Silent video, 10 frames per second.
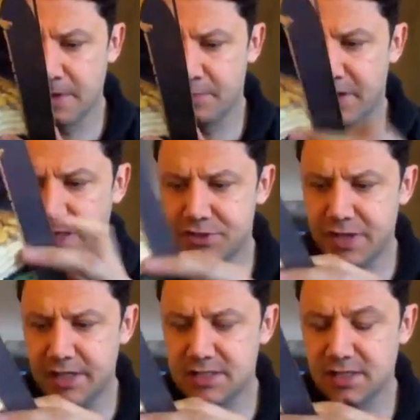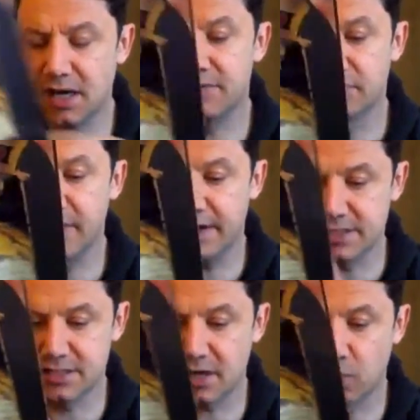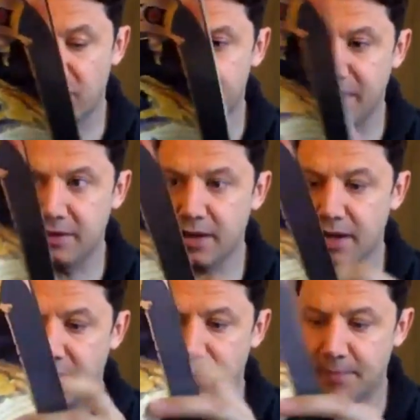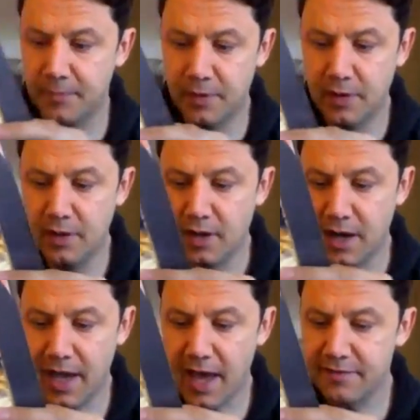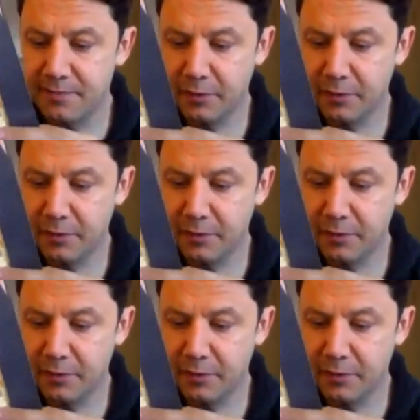but it's a cover that has stuck with me. I have